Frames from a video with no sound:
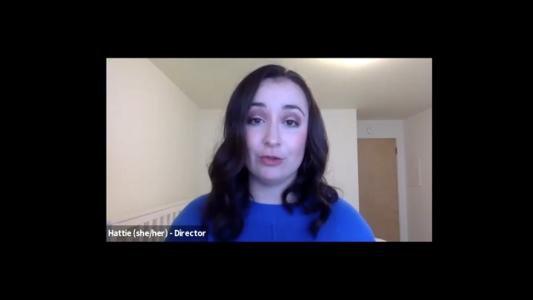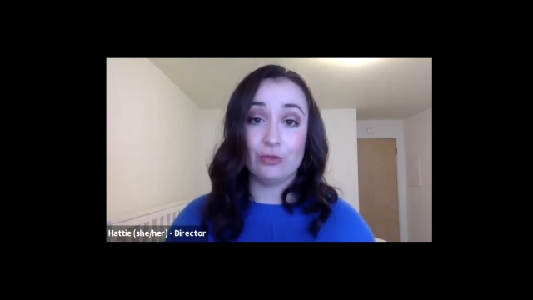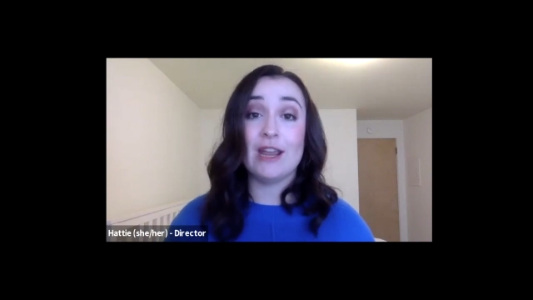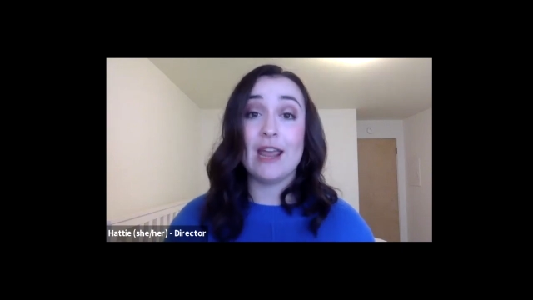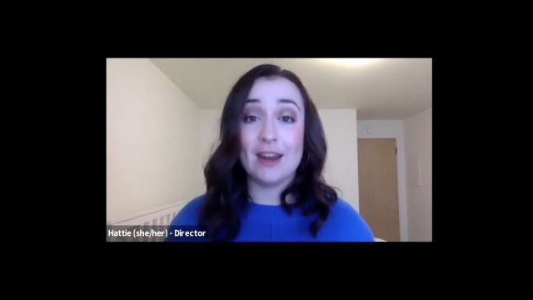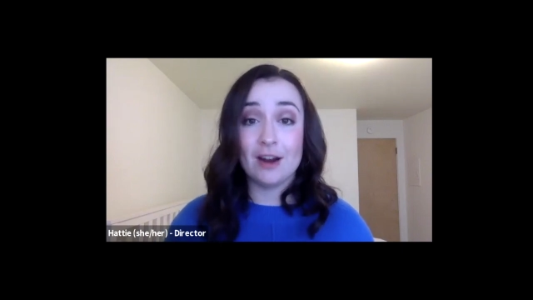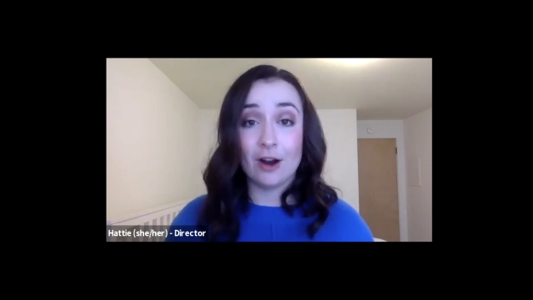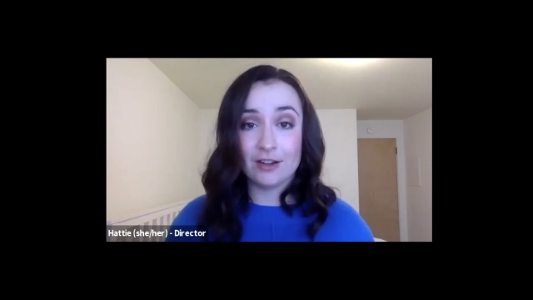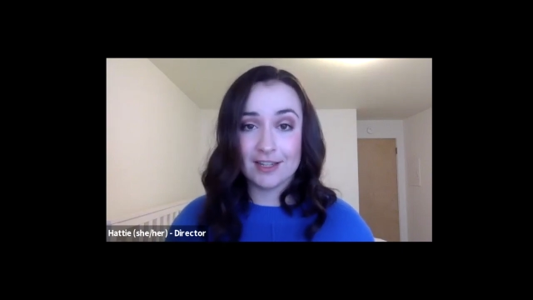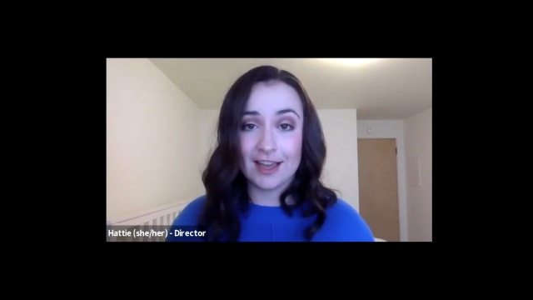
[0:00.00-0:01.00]
create art
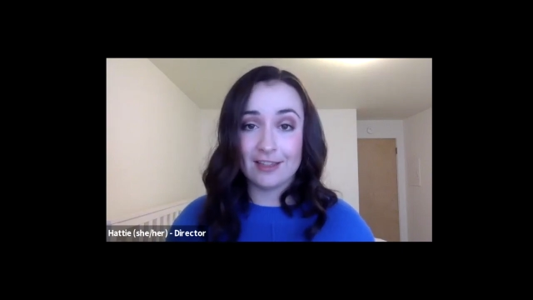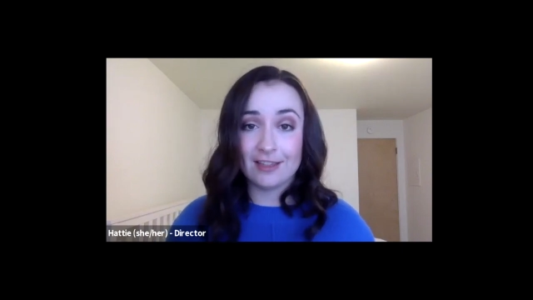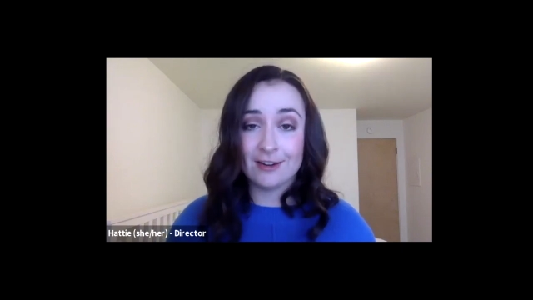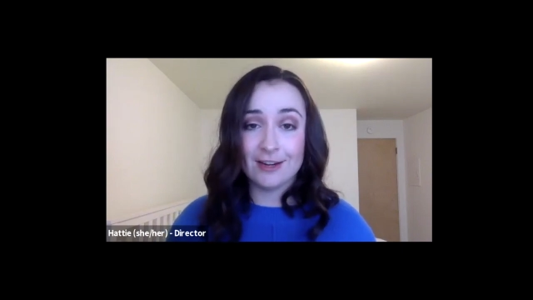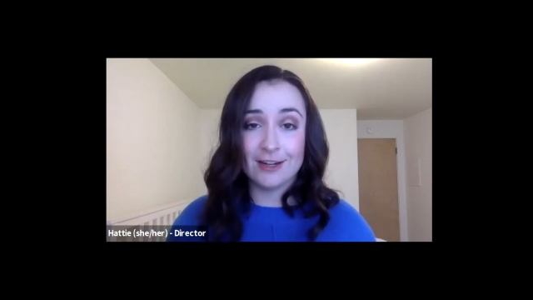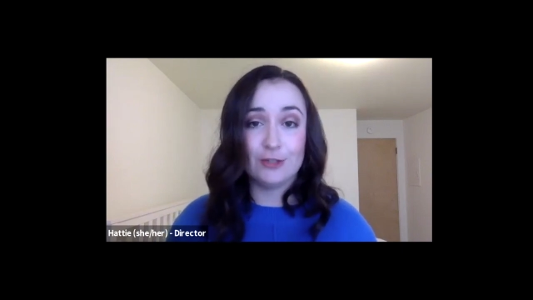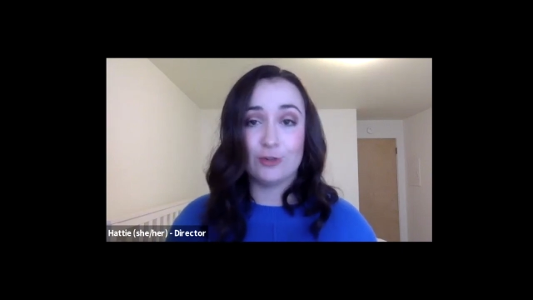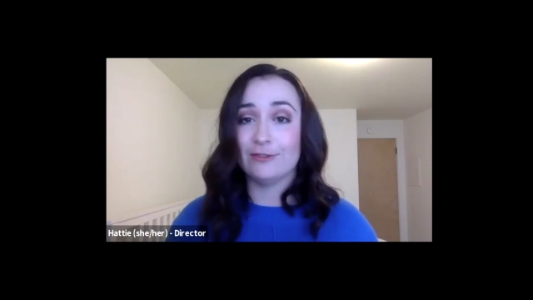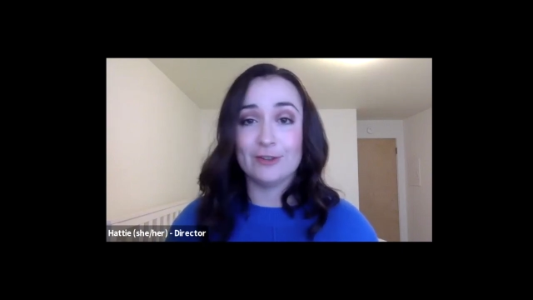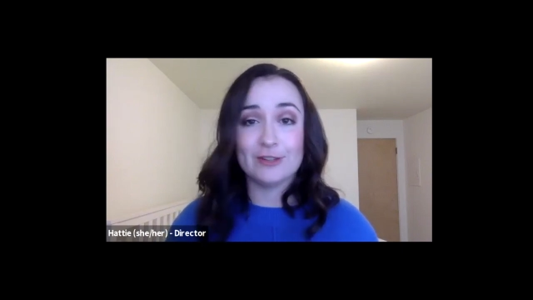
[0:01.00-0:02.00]
together in a
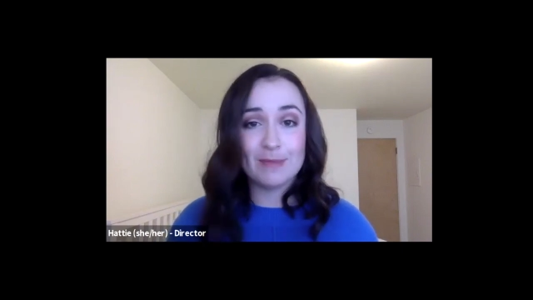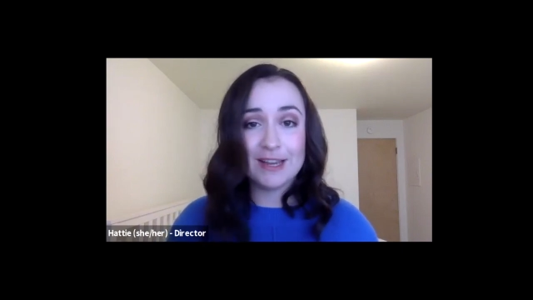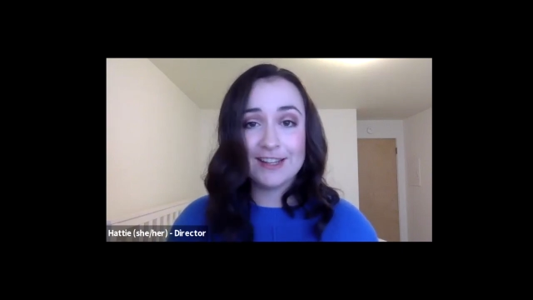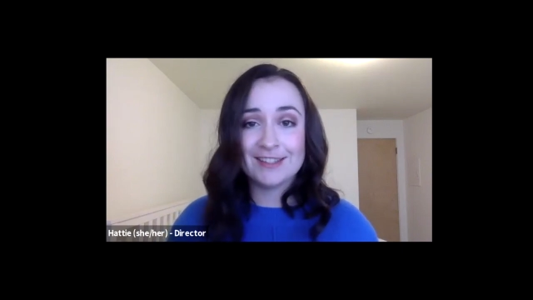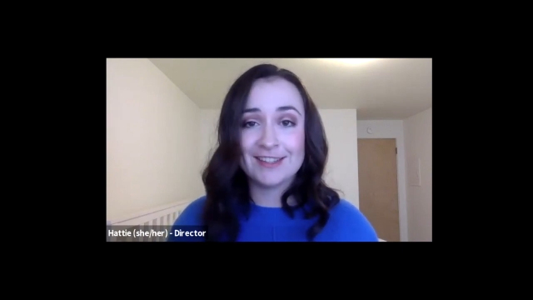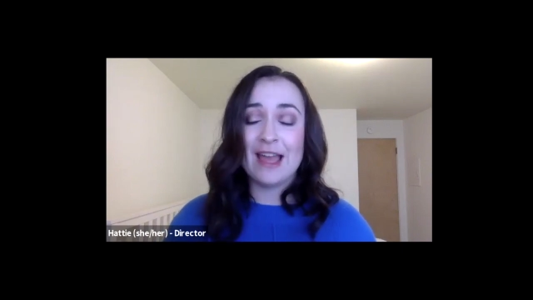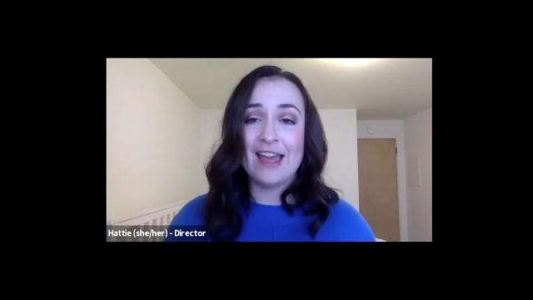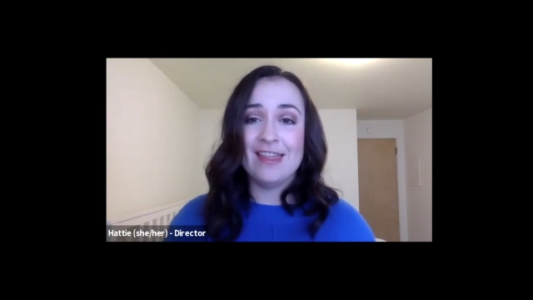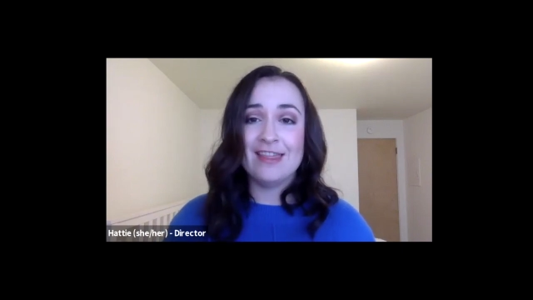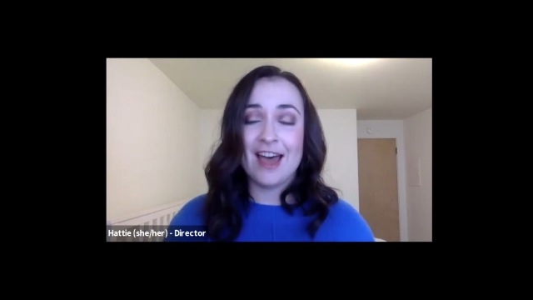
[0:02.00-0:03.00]
joyful space,
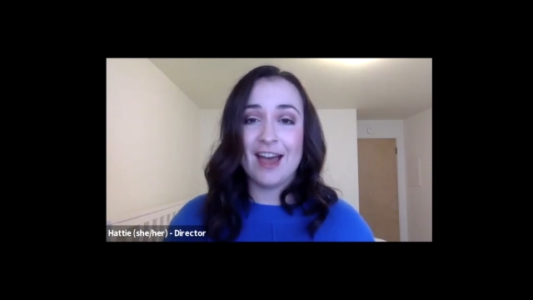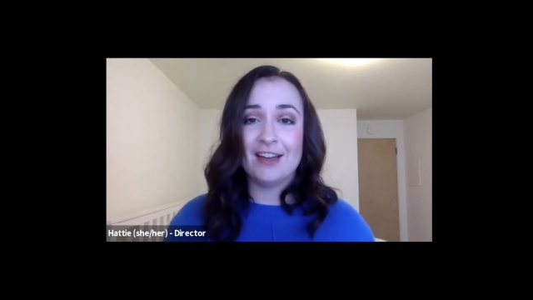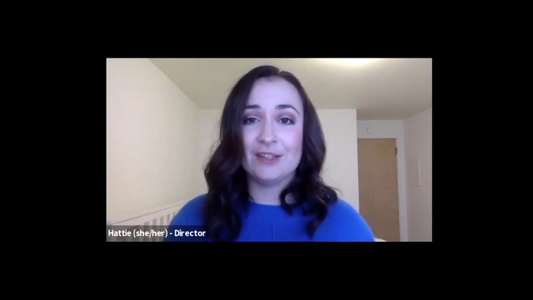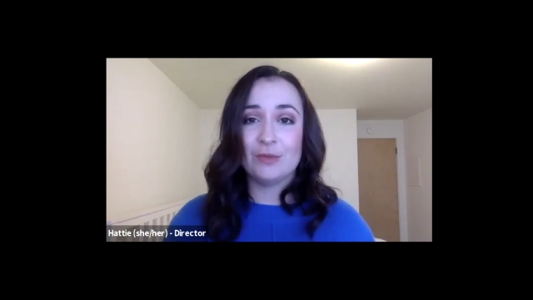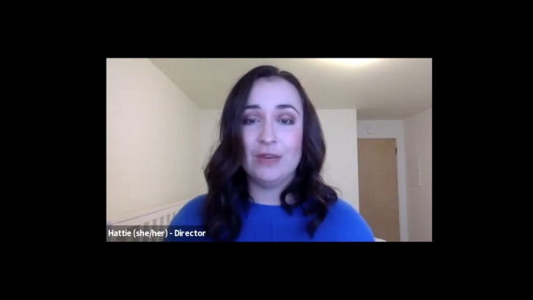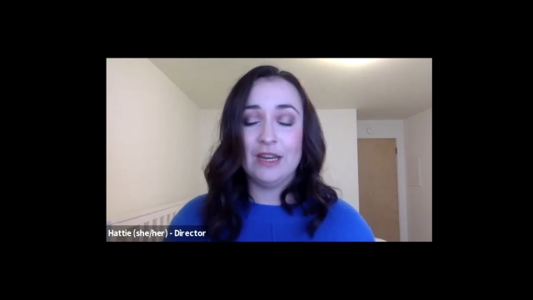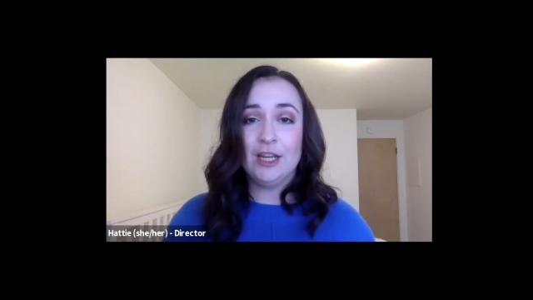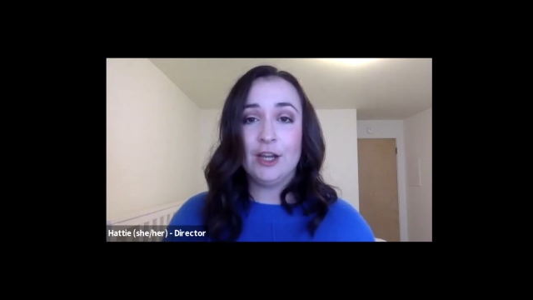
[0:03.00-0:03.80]
and that we